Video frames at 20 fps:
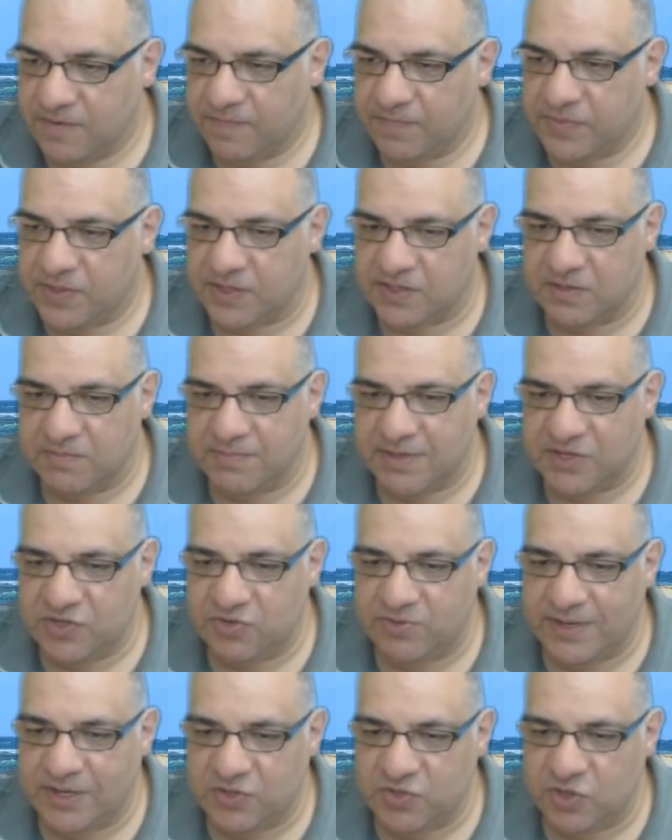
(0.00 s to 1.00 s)
Doesn't matter
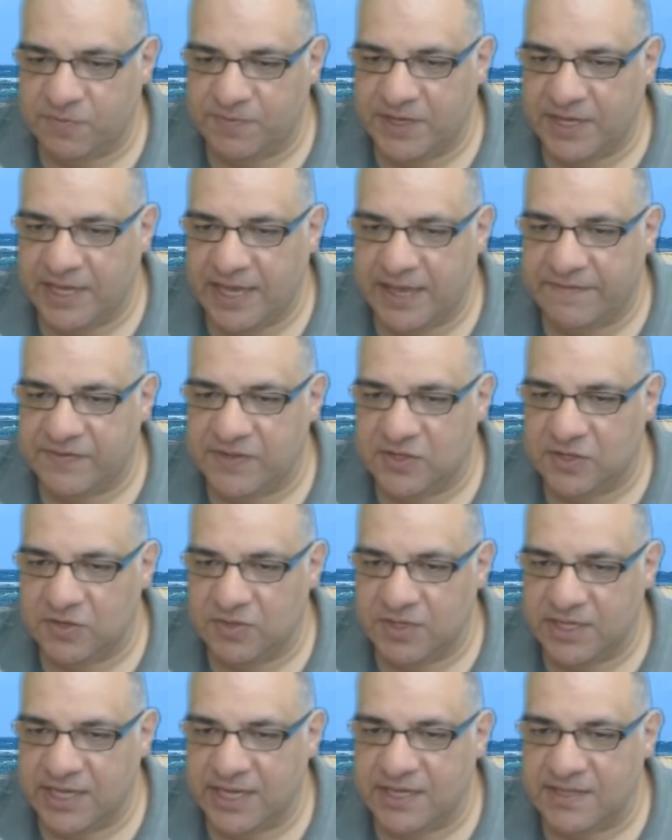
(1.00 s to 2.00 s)
about dropping f2.
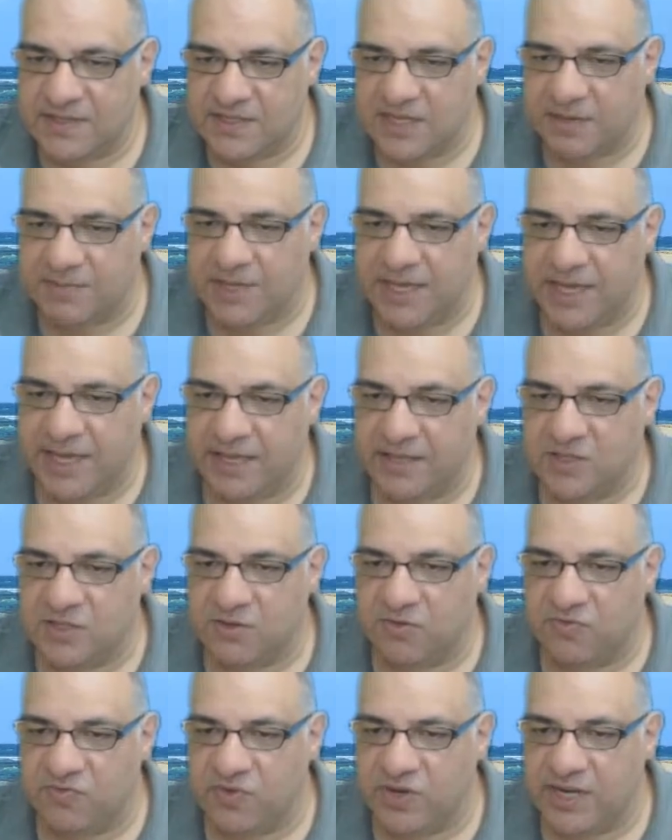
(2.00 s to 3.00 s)
The king's coming in to
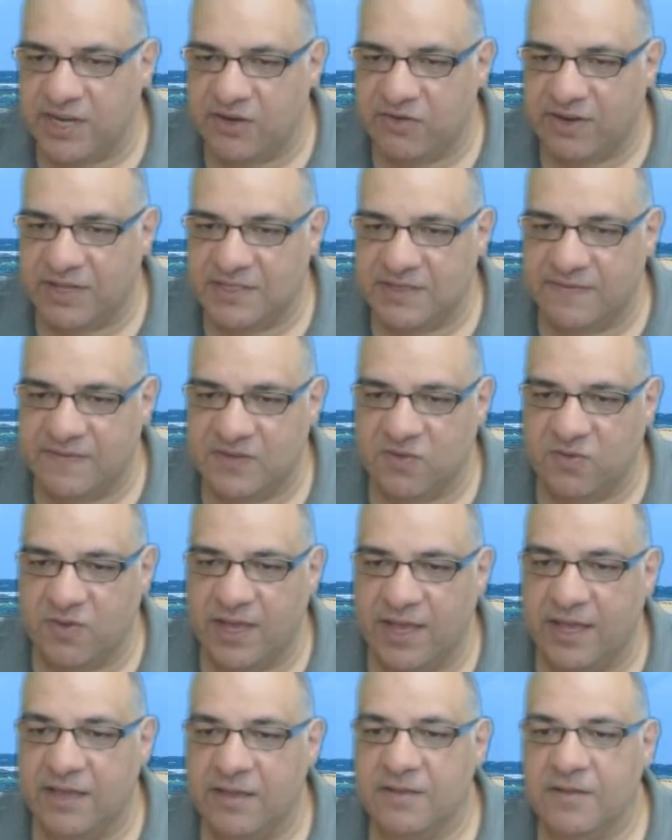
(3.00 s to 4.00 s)
a really aggressive
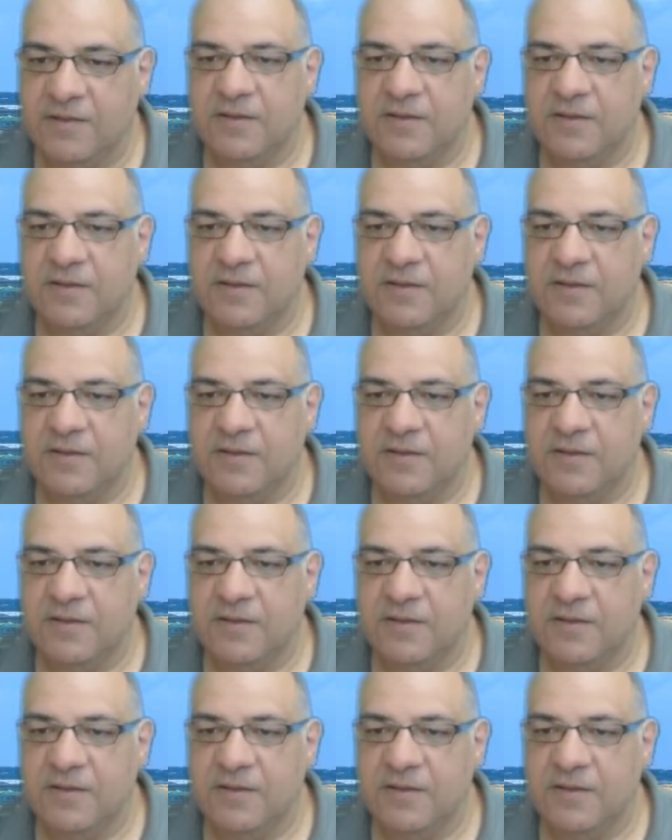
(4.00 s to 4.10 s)
square.